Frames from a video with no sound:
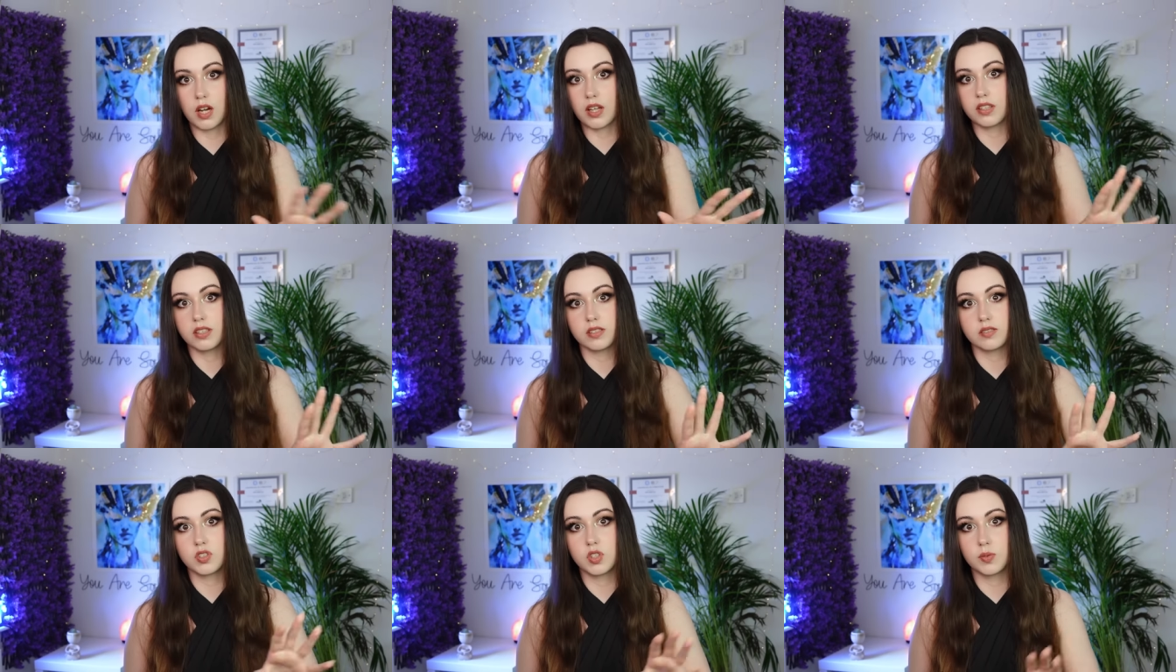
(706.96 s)

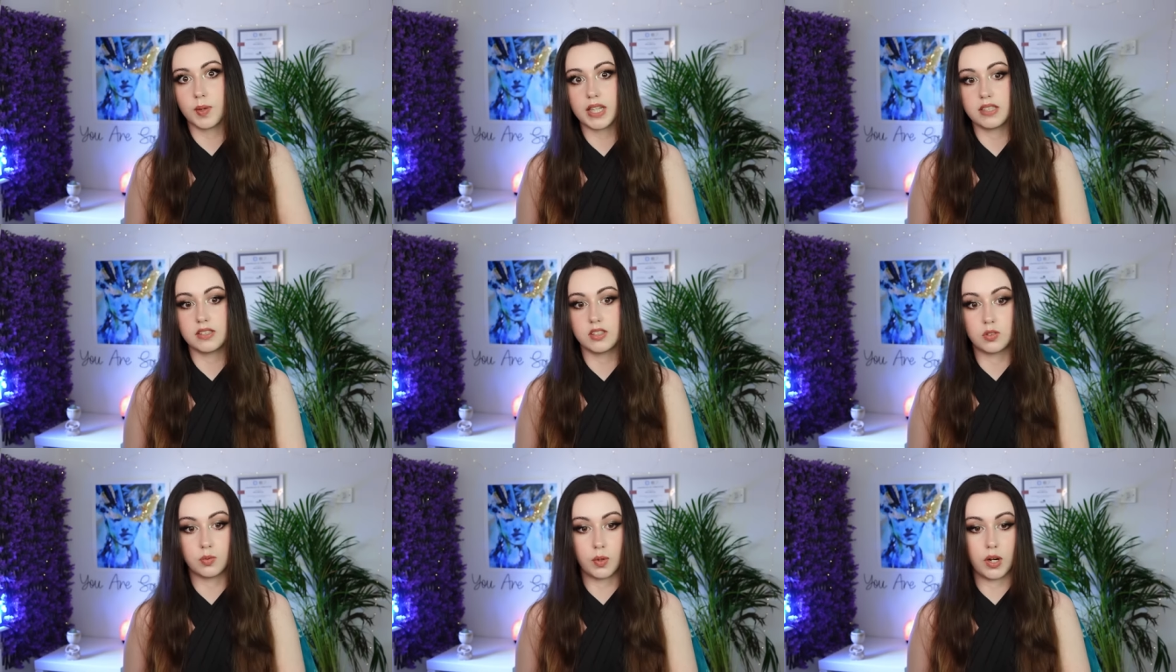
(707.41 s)
other
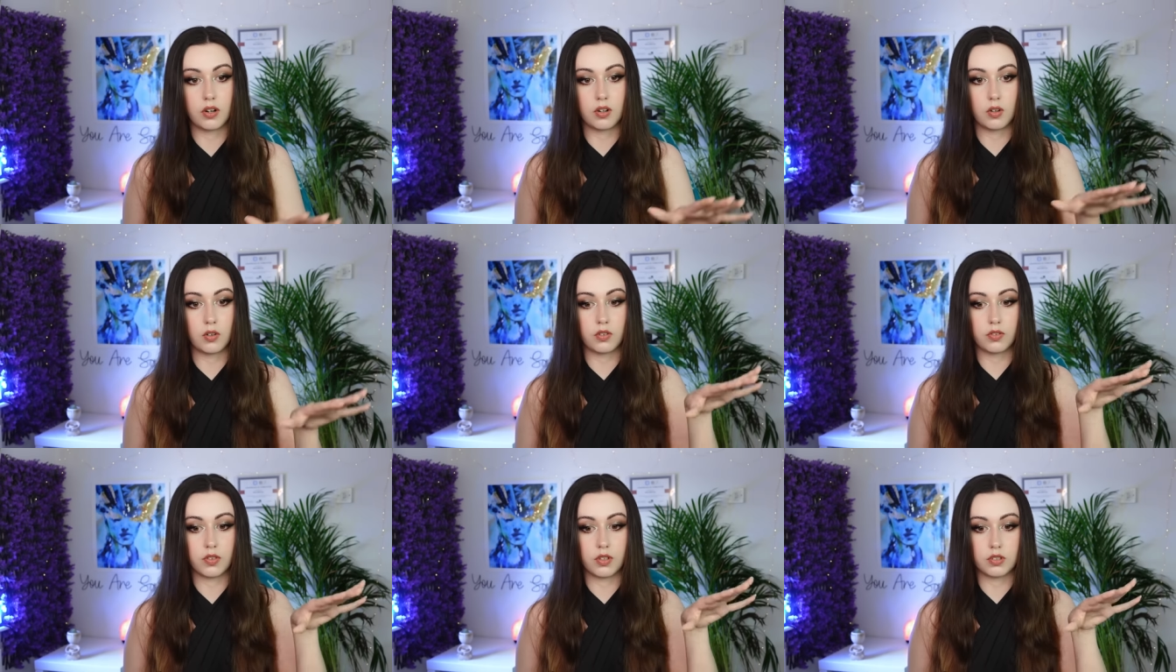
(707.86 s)
spaces where a
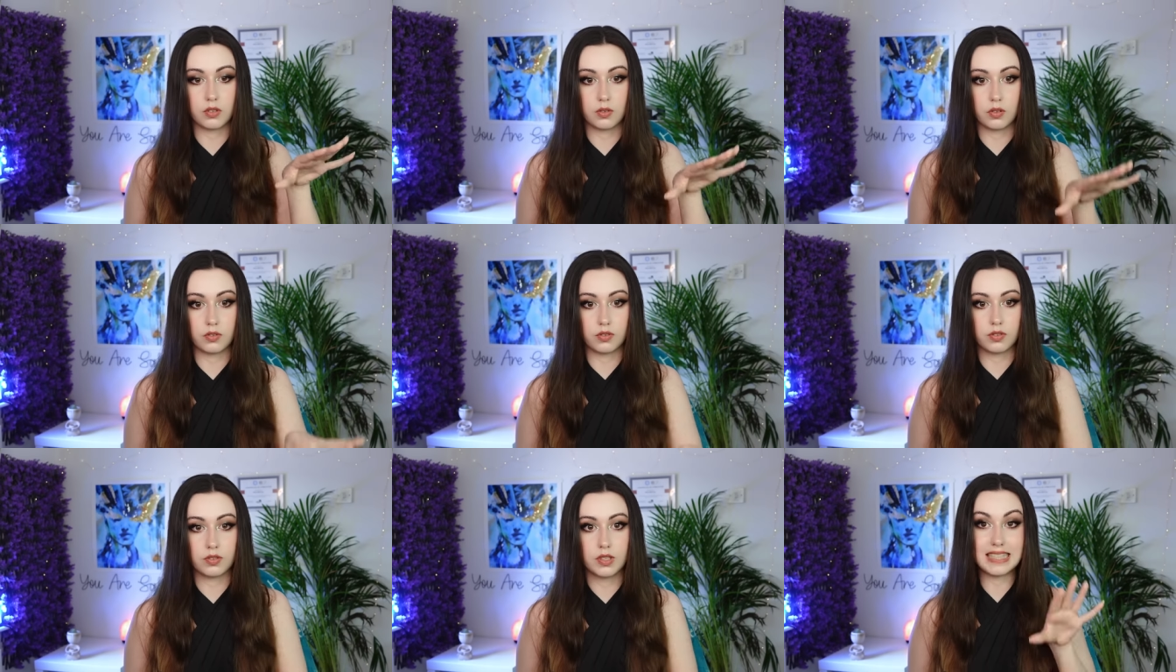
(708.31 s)
lot of the sort
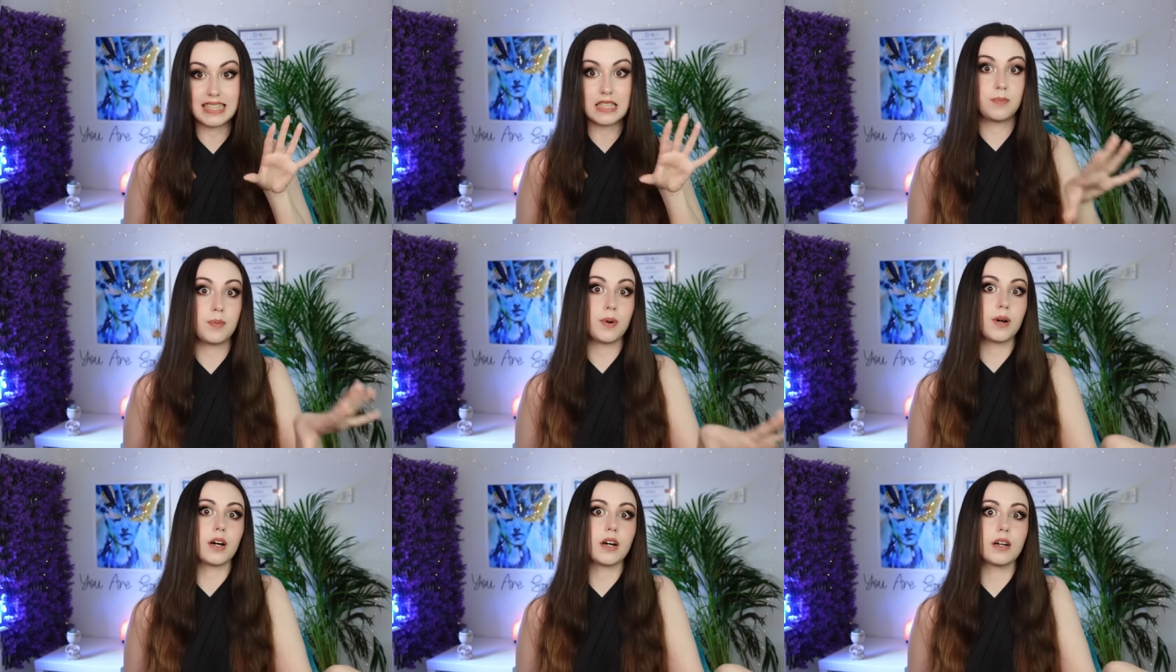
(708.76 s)
of
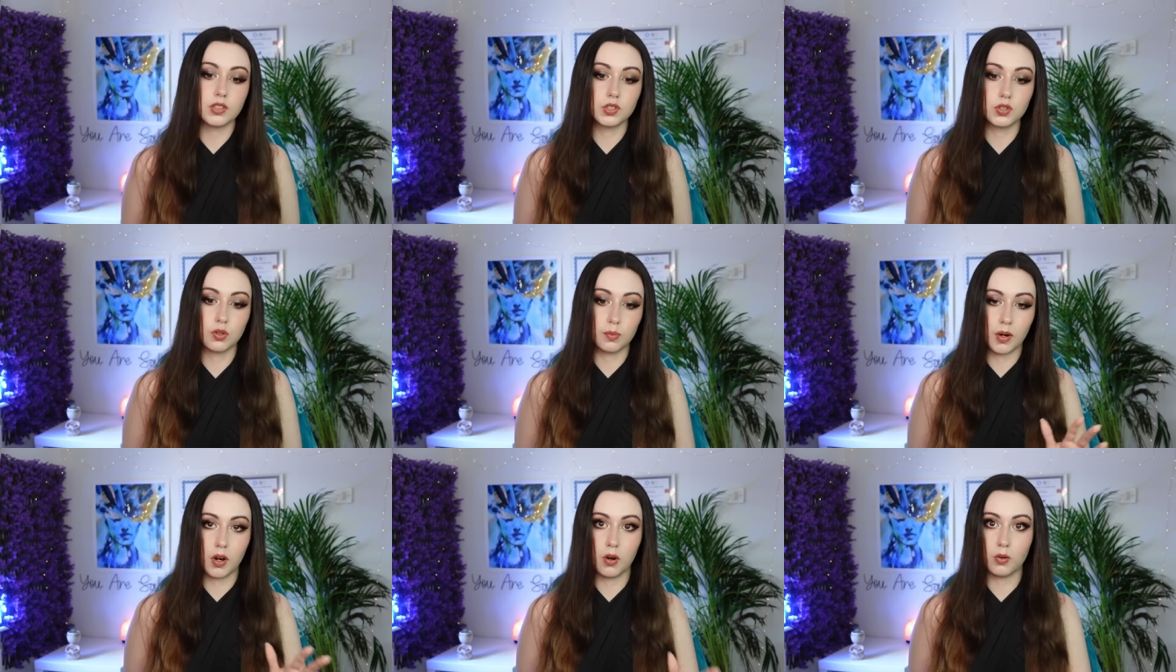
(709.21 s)
deeper
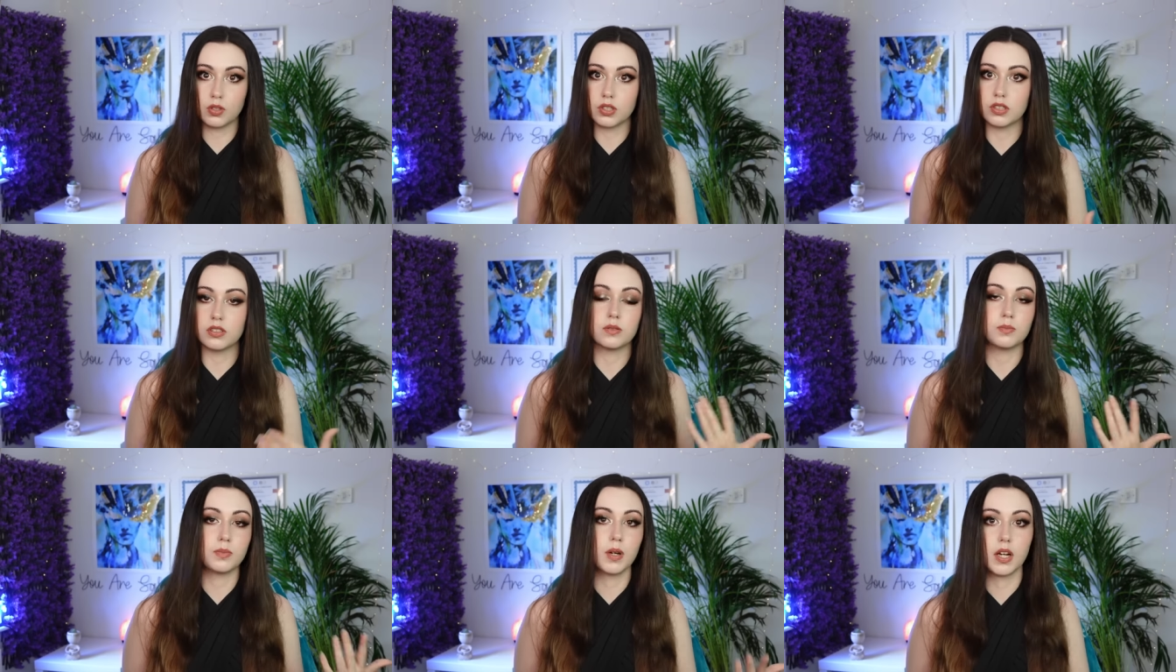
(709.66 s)
trauma
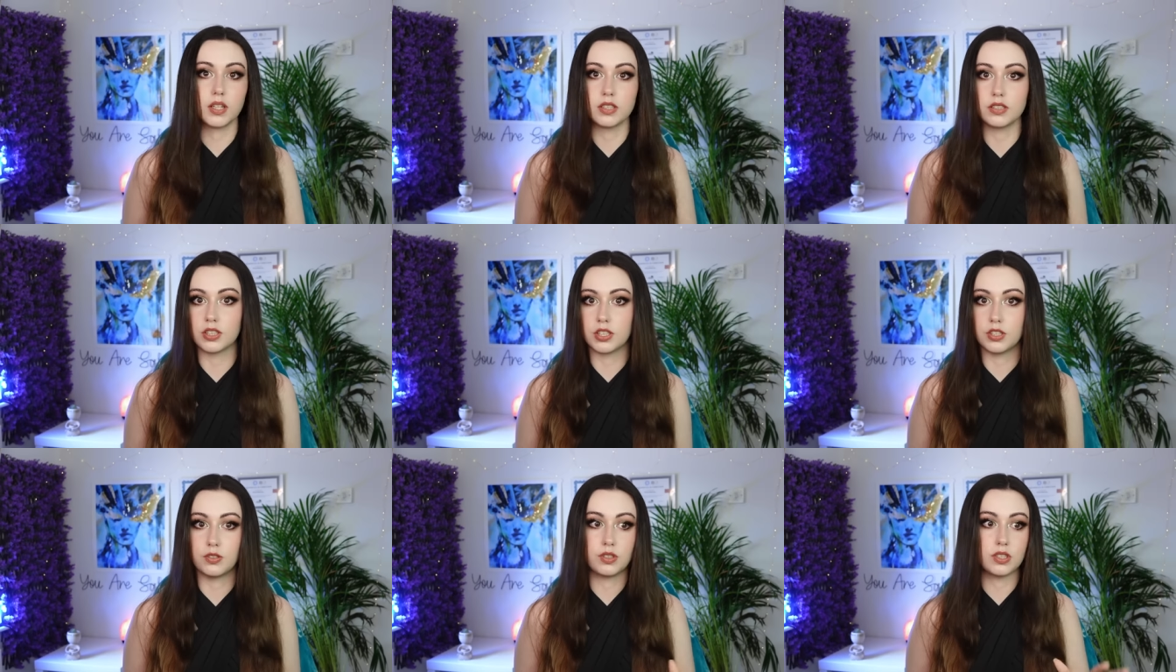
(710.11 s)
halters and
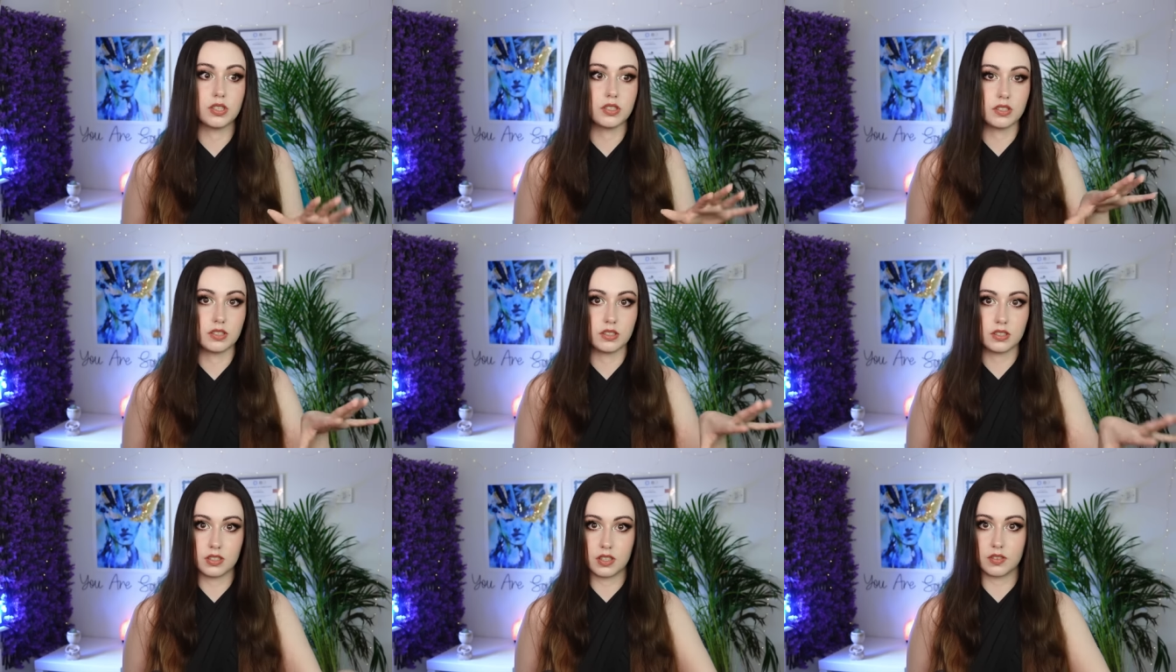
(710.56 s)
persecutors
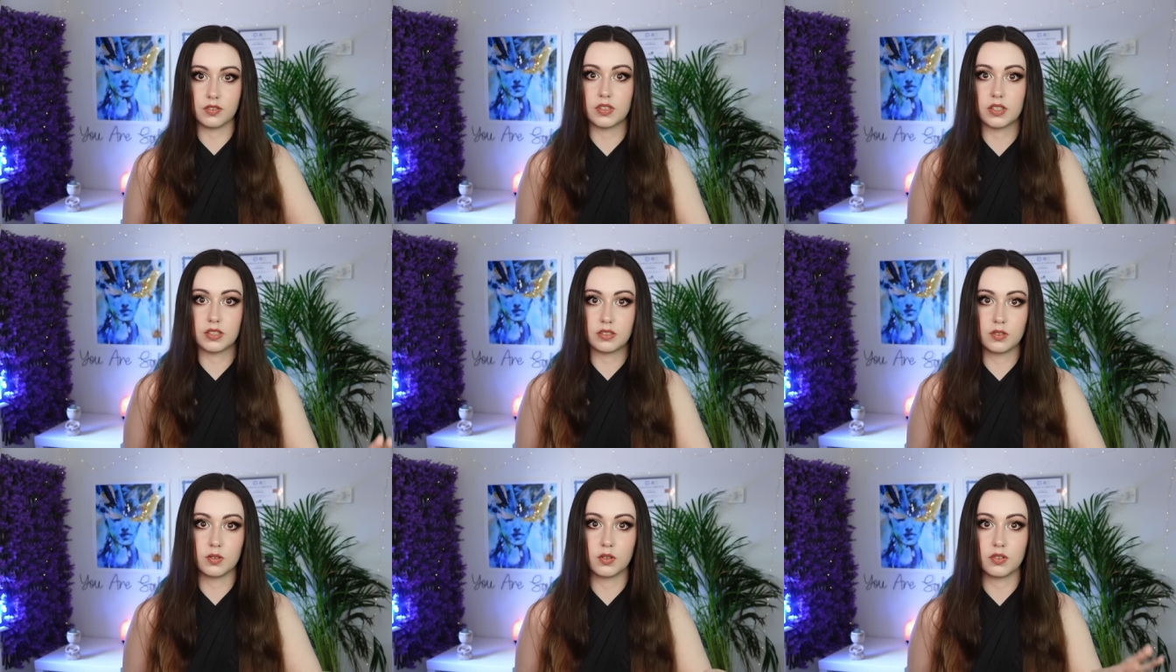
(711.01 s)
and stuff are
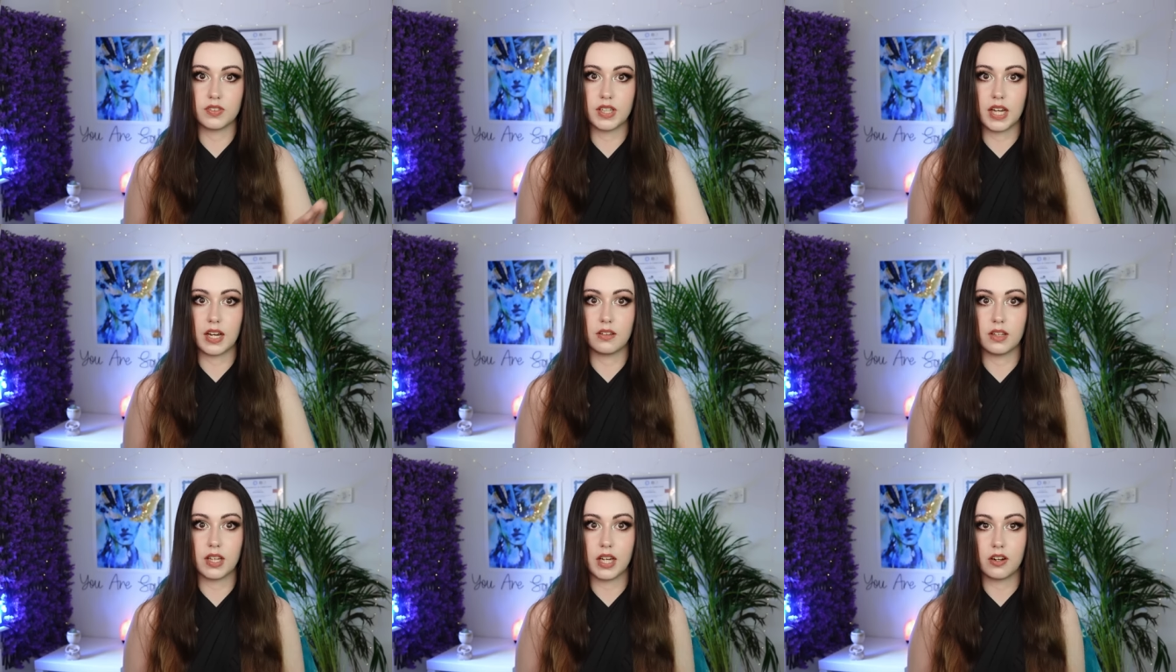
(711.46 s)
sort of
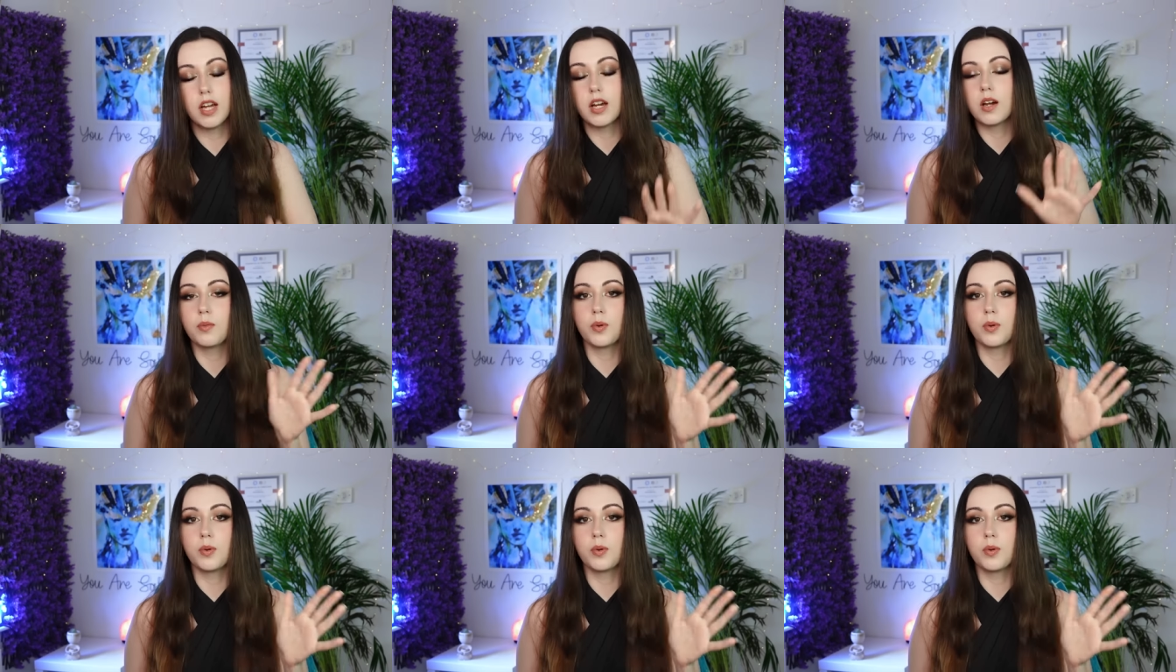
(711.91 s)
down there.